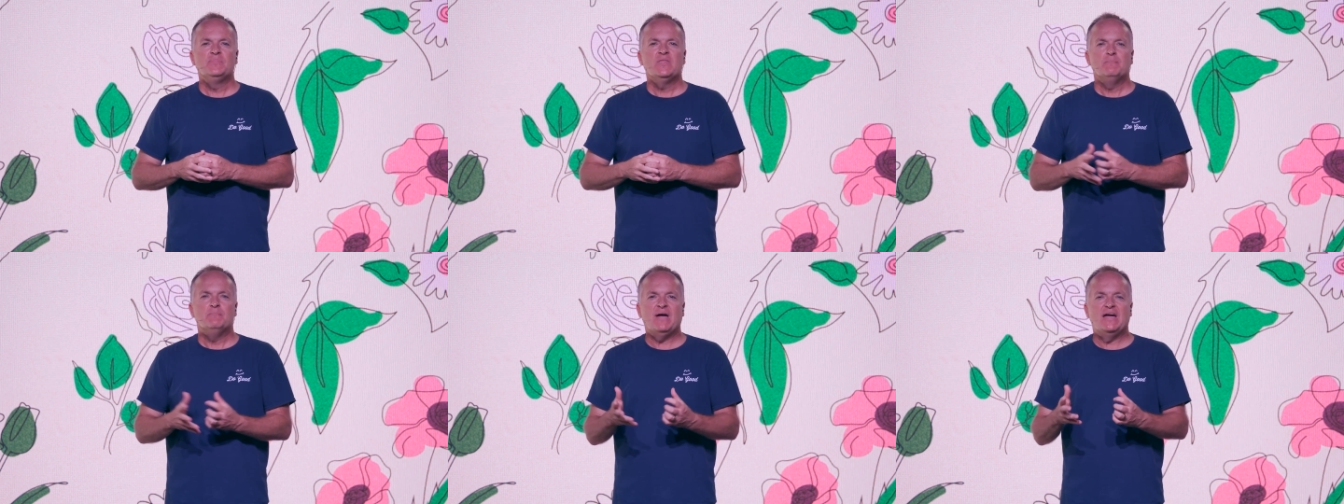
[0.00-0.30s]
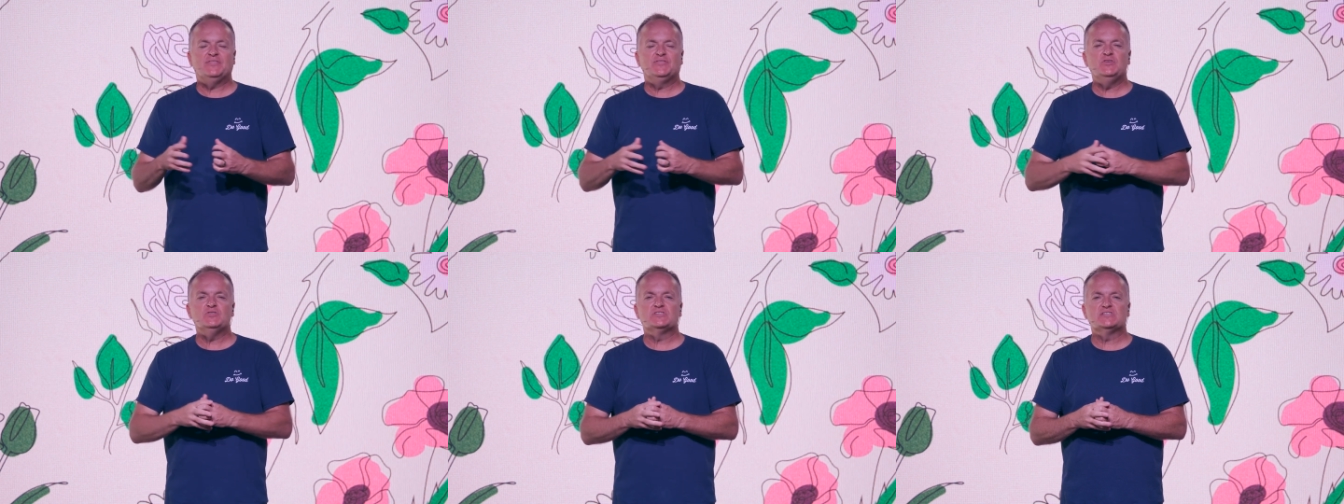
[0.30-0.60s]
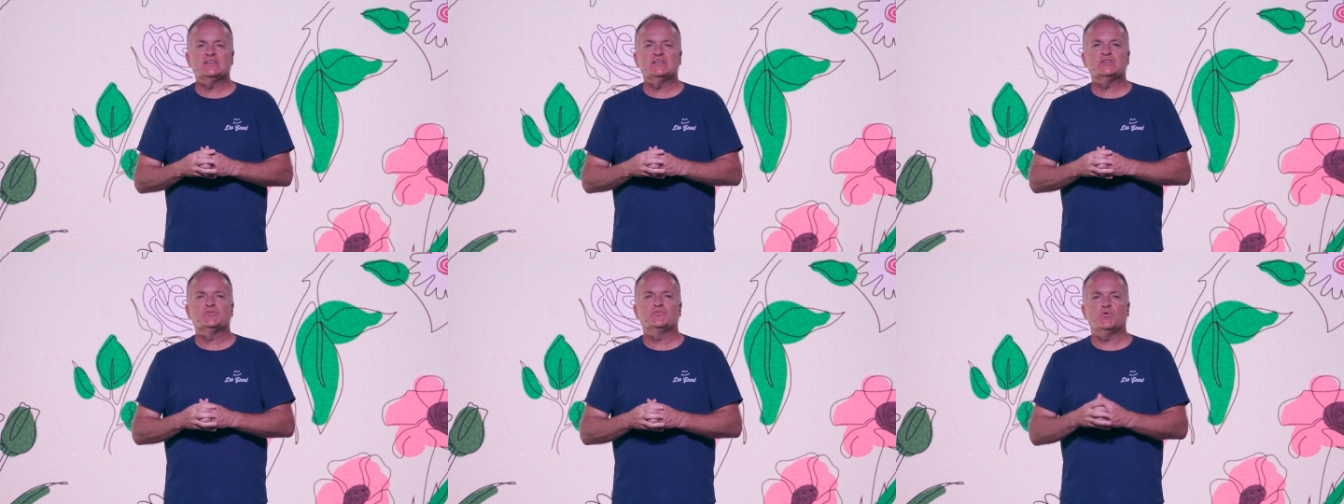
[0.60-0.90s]
Matthew
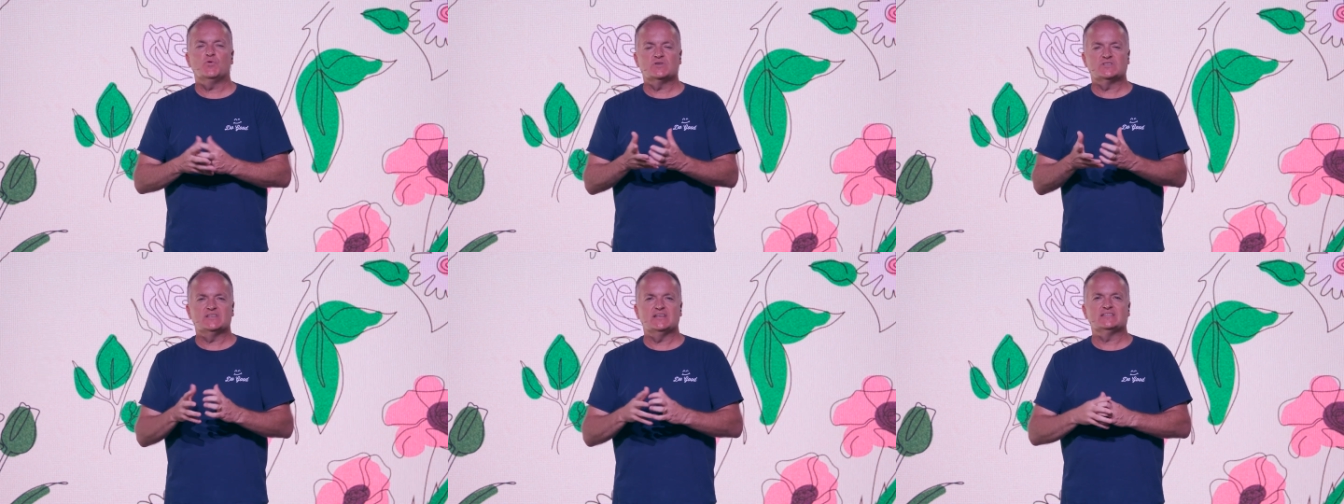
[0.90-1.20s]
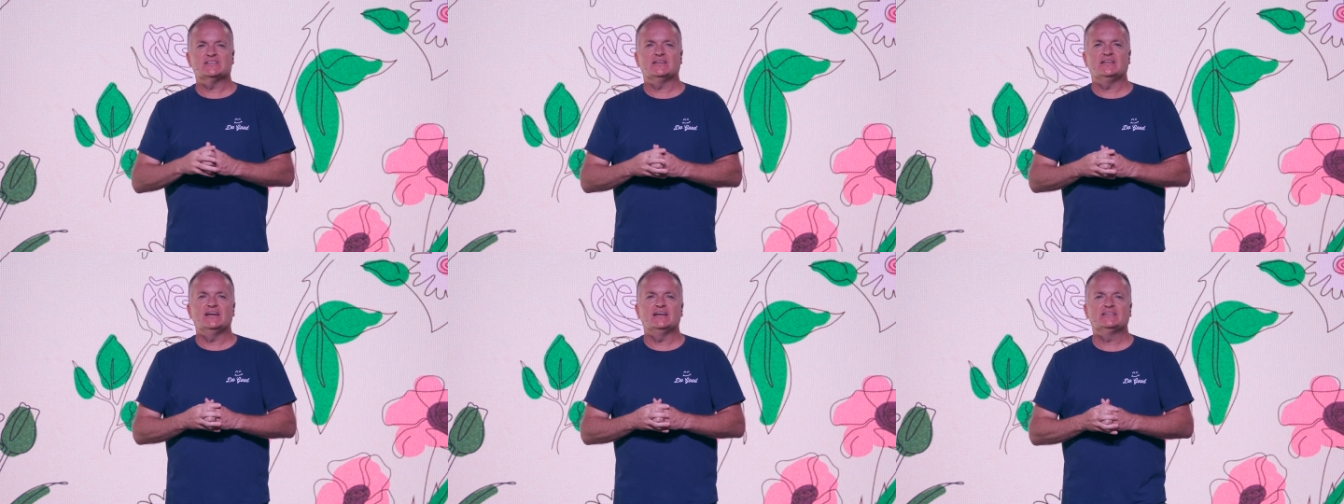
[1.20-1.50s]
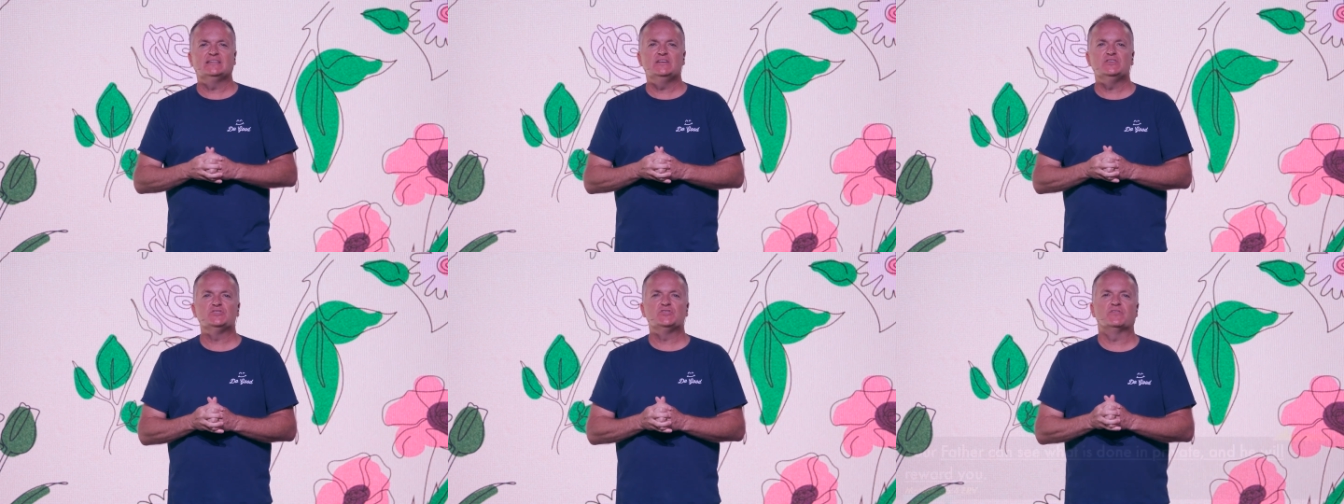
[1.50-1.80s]
6 4 says it like
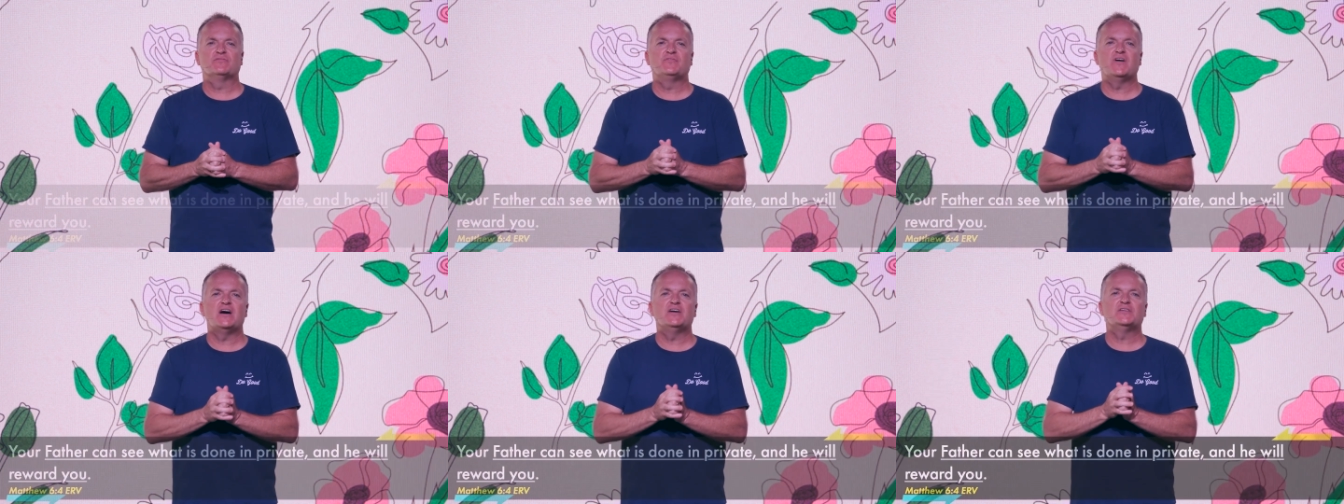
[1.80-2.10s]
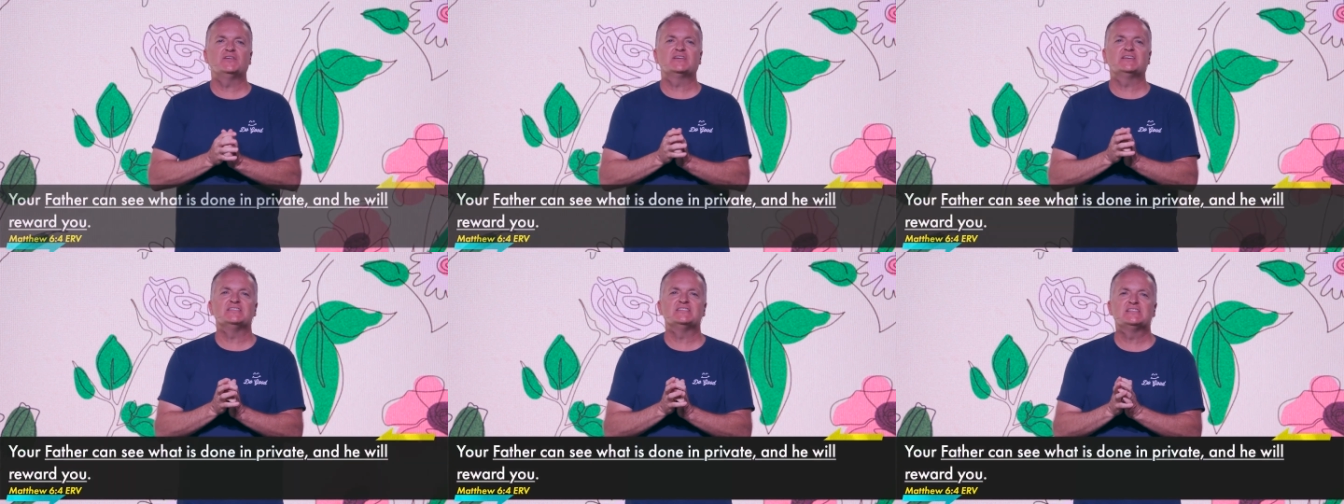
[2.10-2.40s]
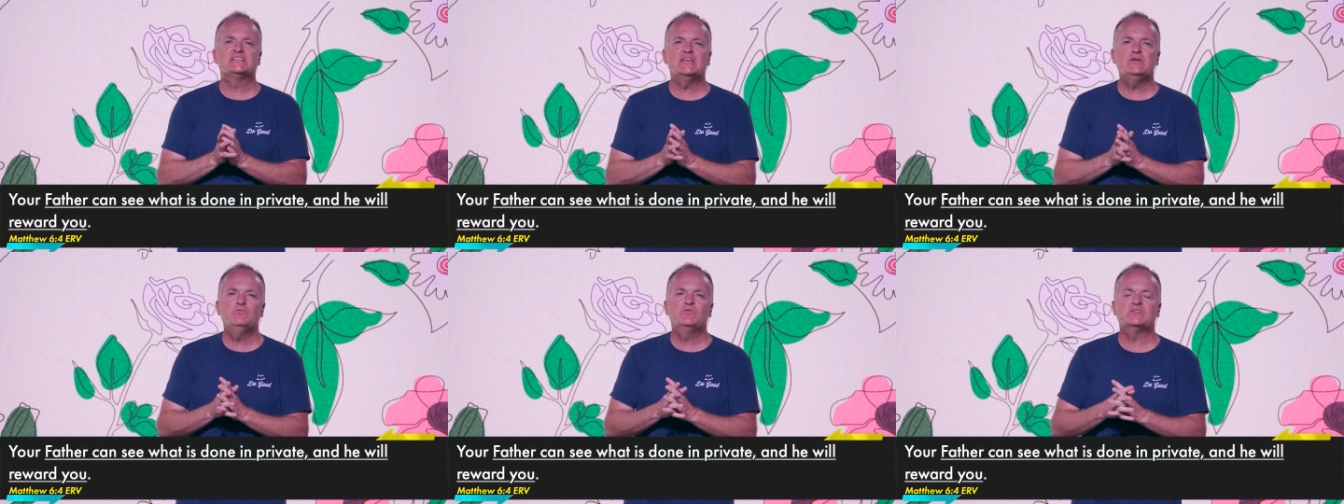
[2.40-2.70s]
this Your father can
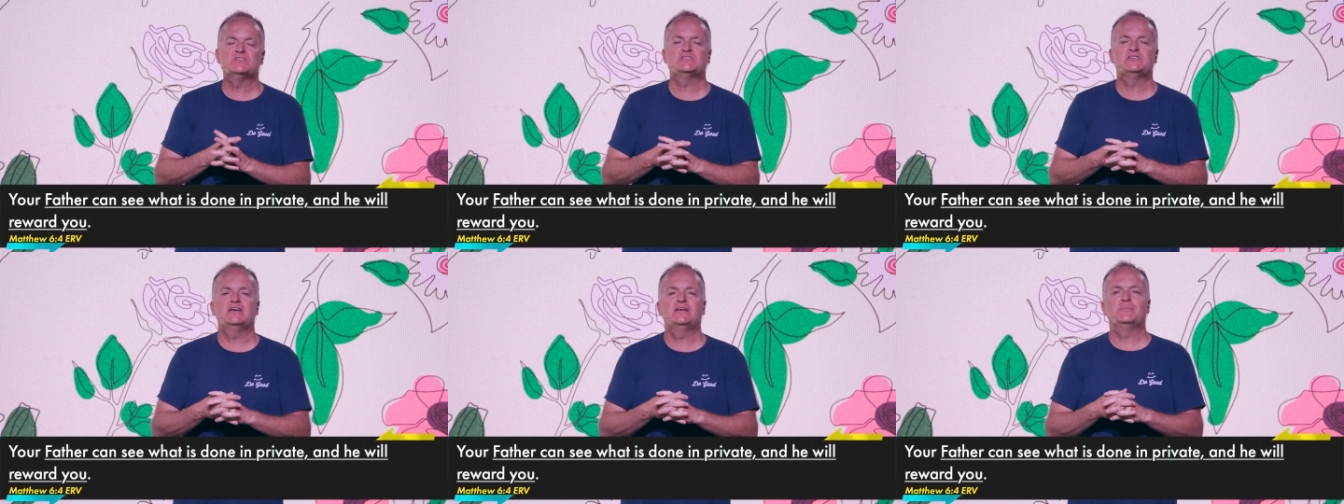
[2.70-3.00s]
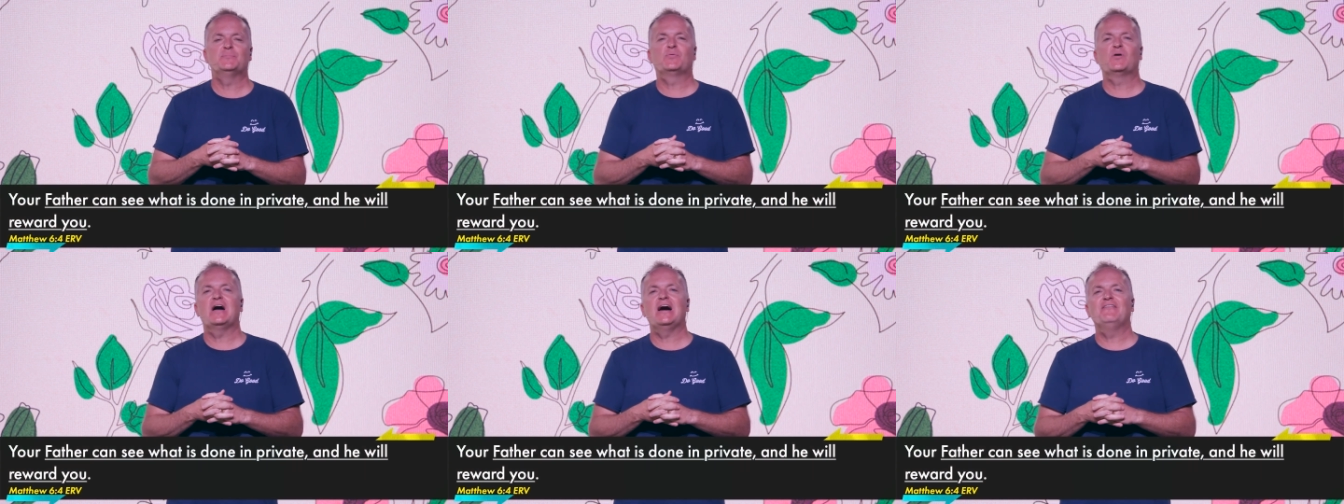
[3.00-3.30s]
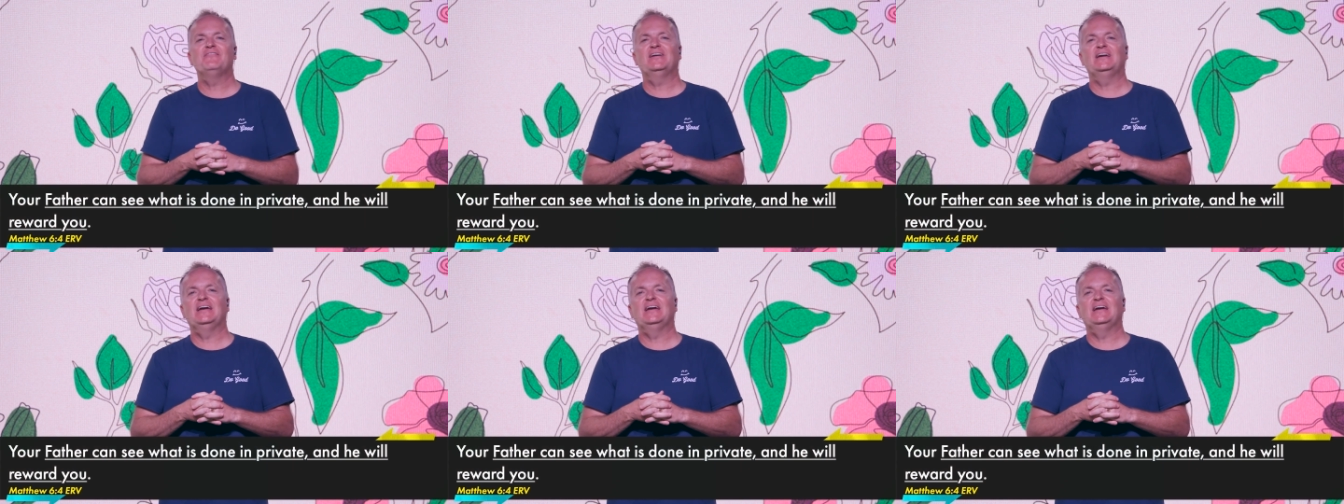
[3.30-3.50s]
see what is done in private,